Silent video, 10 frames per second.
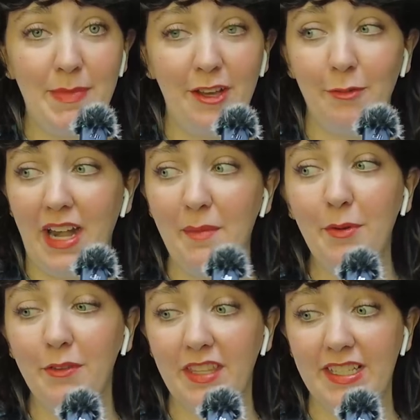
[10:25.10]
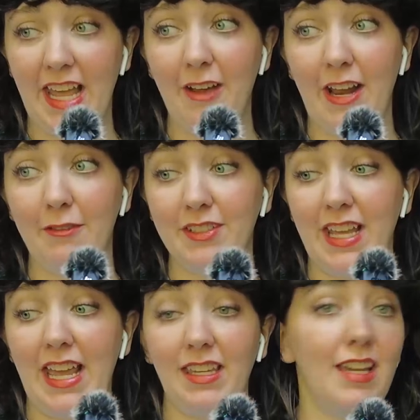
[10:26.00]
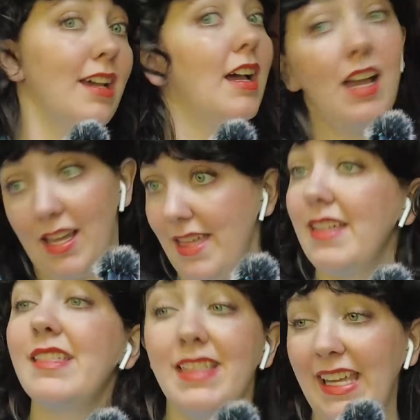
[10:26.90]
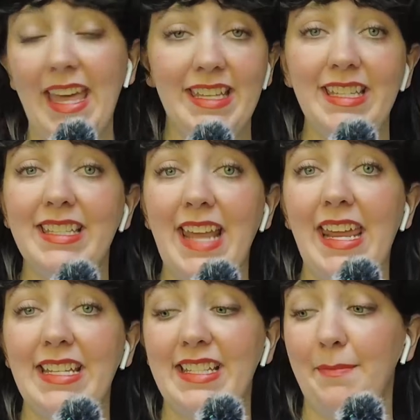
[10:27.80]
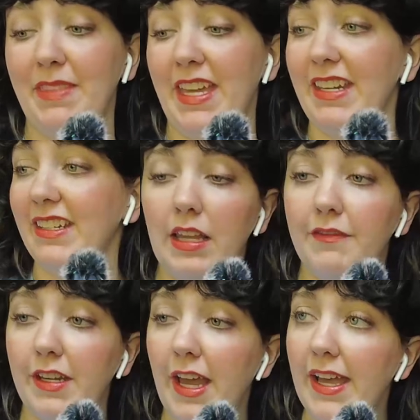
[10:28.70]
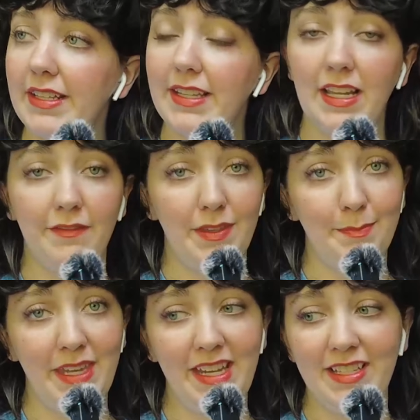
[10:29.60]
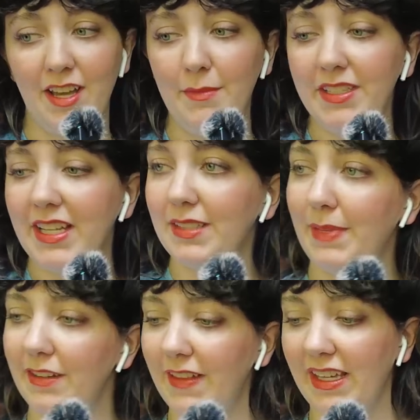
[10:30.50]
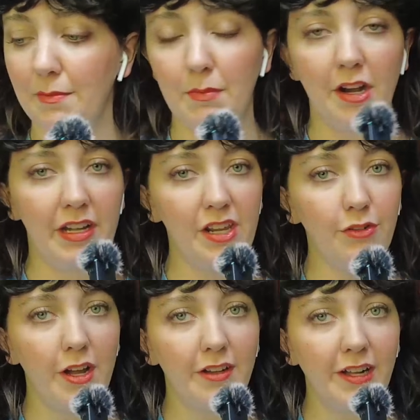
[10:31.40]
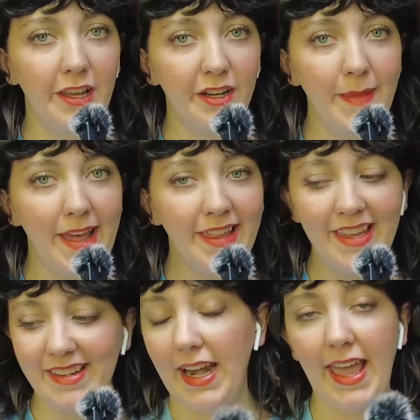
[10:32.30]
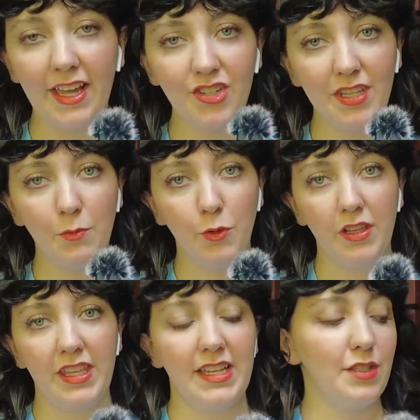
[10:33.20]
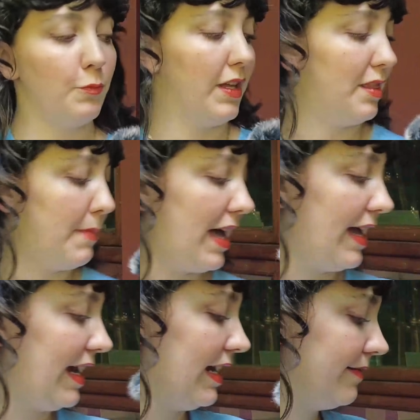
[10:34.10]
belt. When I pulled this out, I was like, yeah, this is saying something. I love the knots, I love the beads. Almost has a bit of like a Mardi Gras color palette. And I actually wore this with my